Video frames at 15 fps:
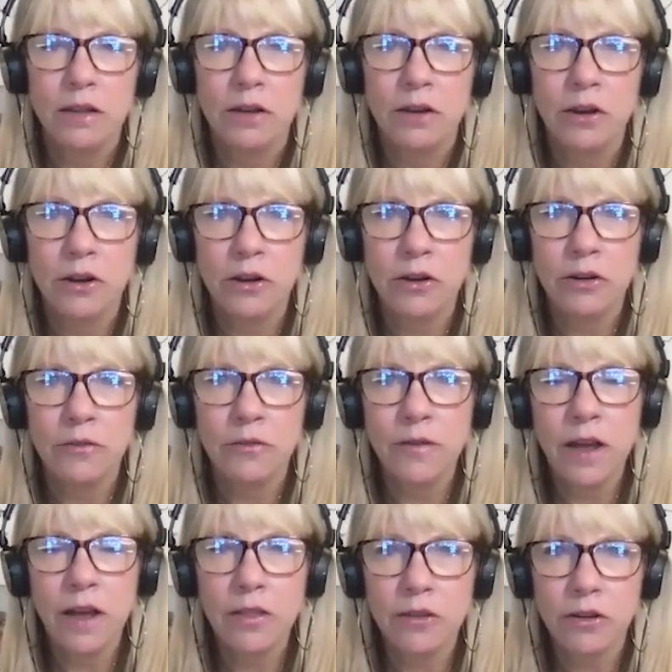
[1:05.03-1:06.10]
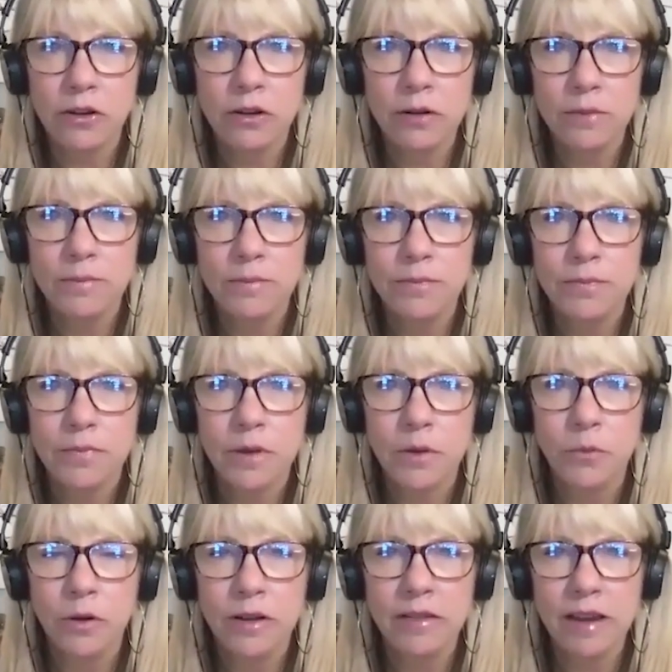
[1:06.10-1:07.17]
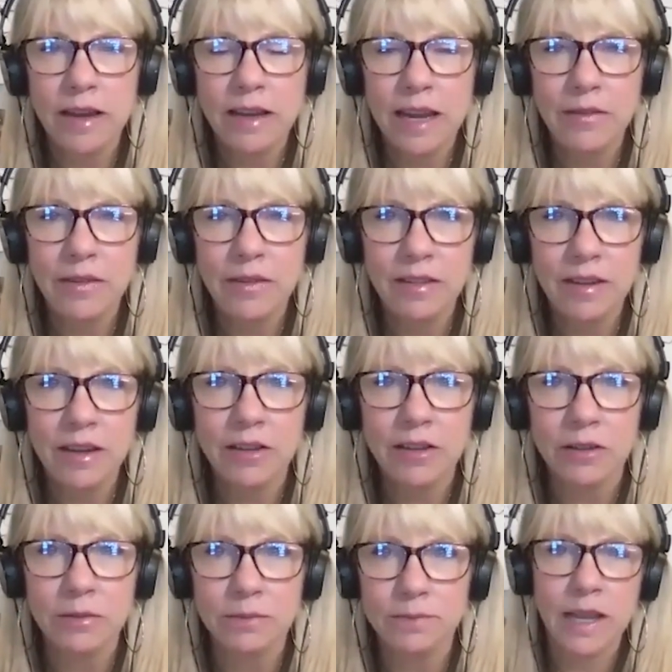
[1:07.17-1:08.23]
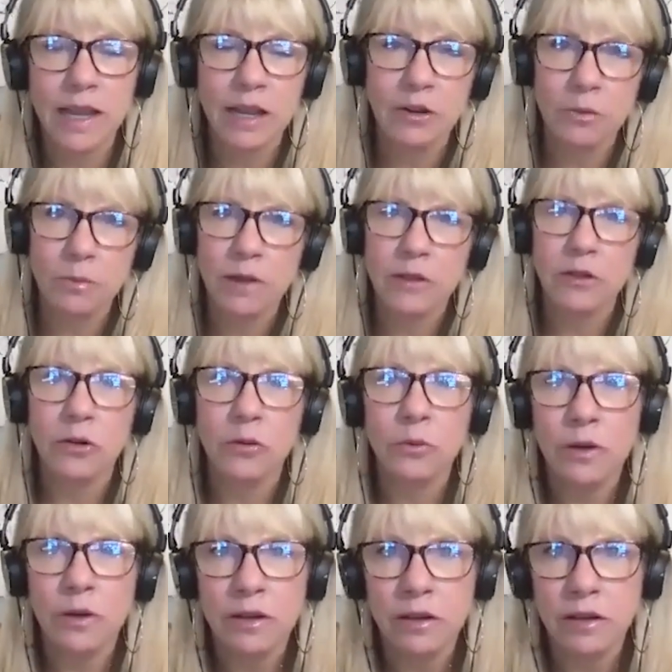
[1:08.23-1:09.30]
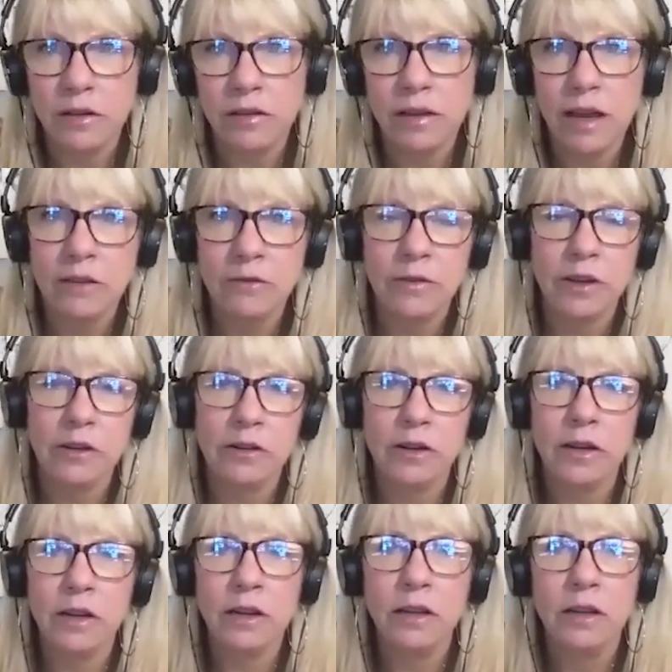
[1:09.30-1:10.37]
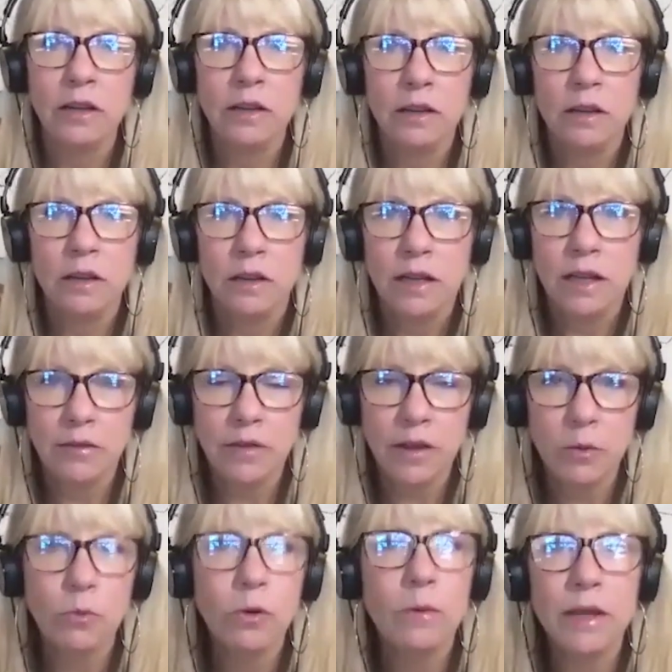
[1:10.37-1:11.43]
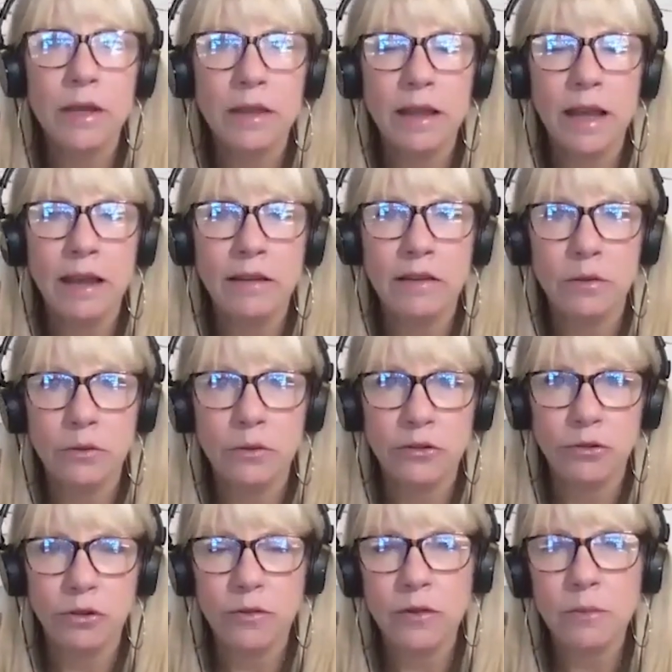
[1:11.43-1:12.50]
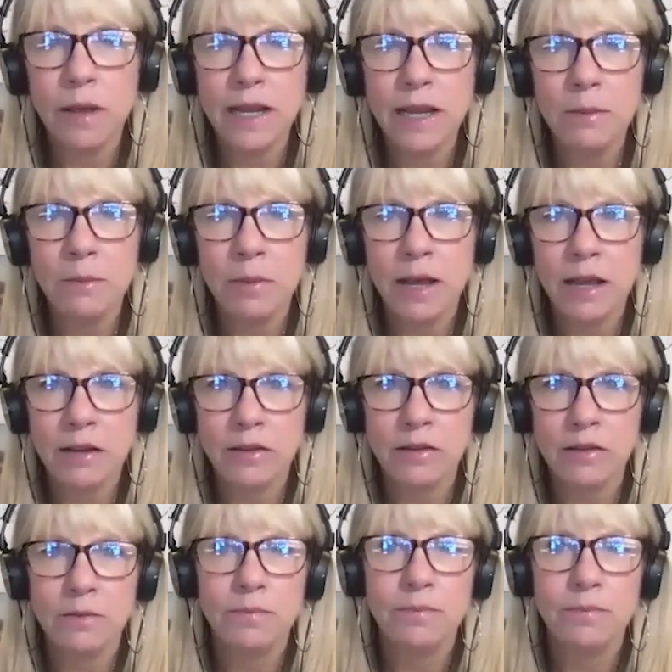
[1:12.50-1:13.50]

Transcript: Her father was a Navy SEAL, and her mother was a very giving woman that was driven by impact,